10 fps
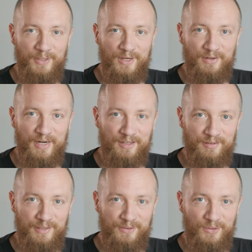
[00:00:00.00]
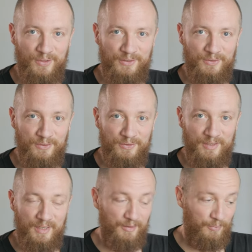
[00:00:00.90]
we are actually going to
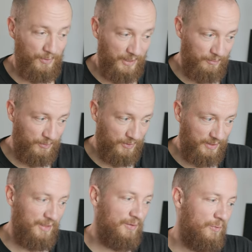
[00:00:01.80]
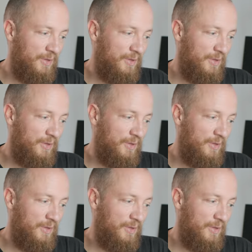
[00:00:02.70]
start breadboarding